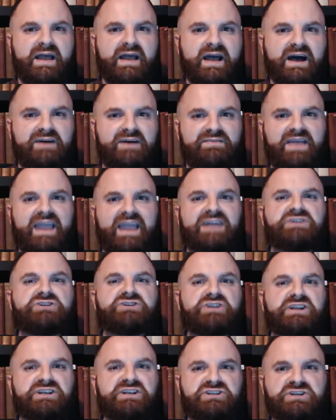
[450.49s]
of
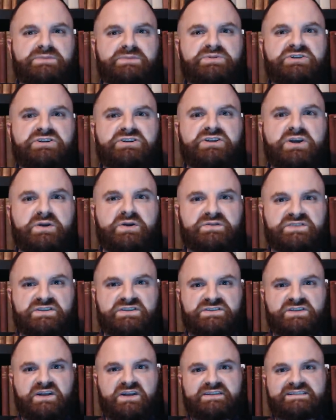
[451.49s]
ancient Egyptian
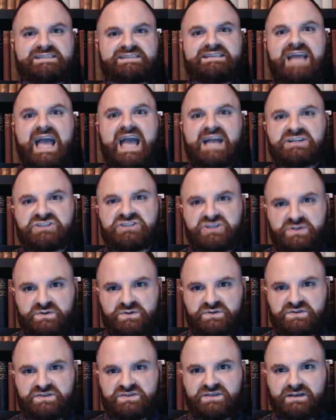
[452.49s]
noses on
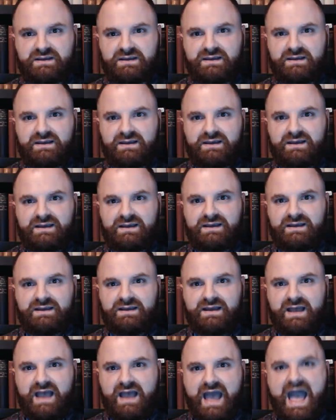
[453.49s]
statues,
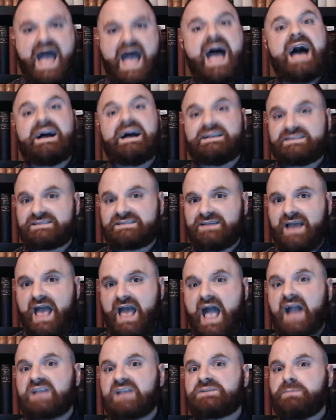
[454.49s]
as
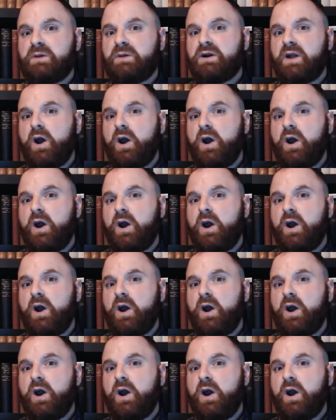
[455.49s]
expert